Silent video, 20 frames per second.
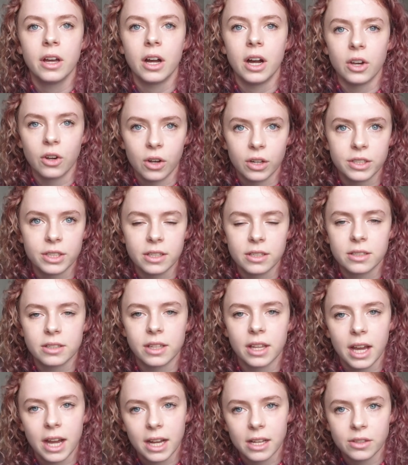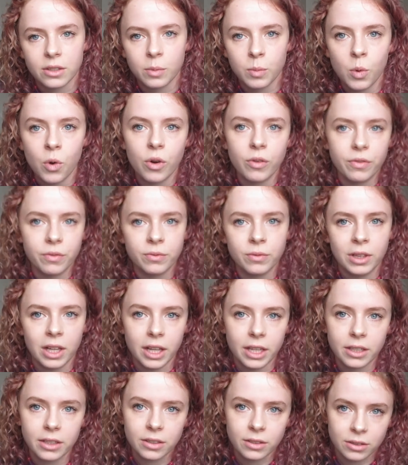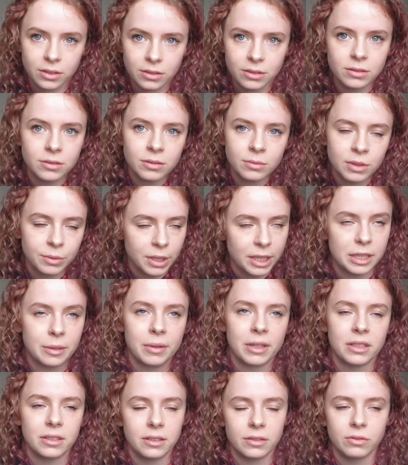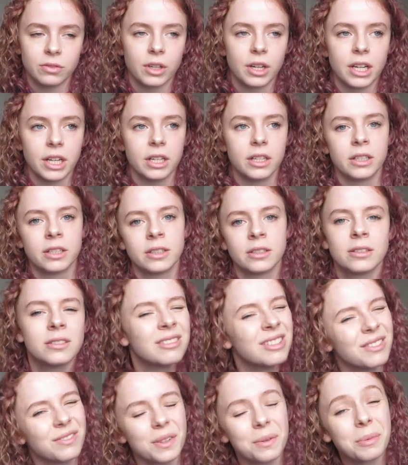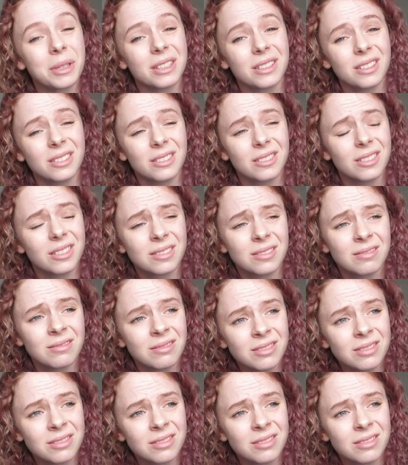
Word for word: an artist that has a more like expensive rate if that makes sense